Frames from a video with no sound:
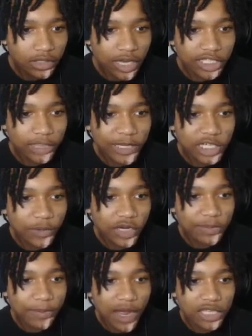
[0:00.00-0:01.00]
Exclamation
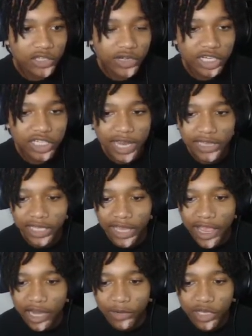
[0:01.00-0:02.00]
point sponsor in the chat to
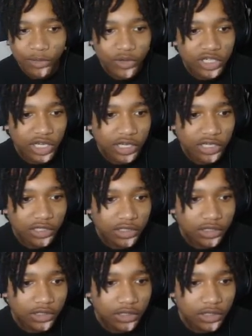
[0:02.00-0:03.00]
get added by your boy Jay.
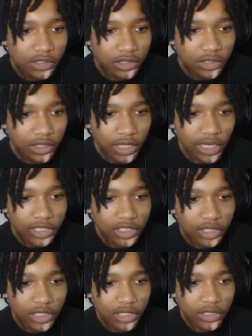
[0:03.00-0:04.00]
Hate
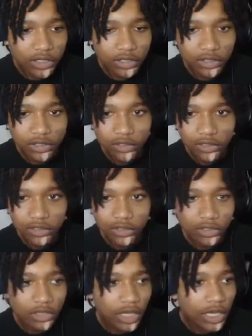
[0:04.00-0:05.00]
secured.
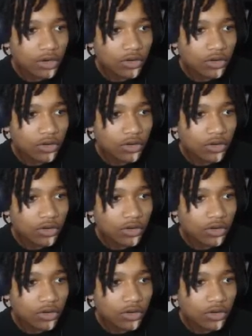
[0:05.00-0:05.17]
Hate